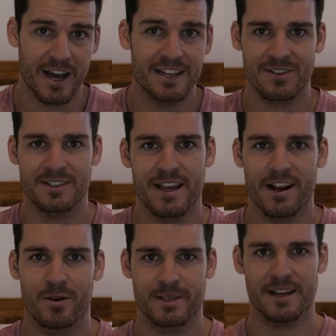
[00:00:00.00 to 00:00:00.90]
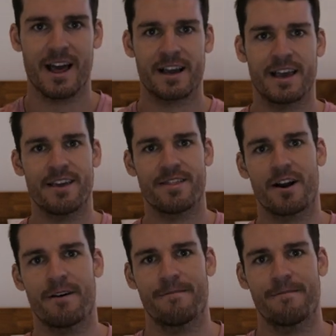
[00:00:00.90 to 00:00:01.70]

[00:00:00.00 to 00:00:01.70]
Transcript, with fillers: As I said, I was lucky that I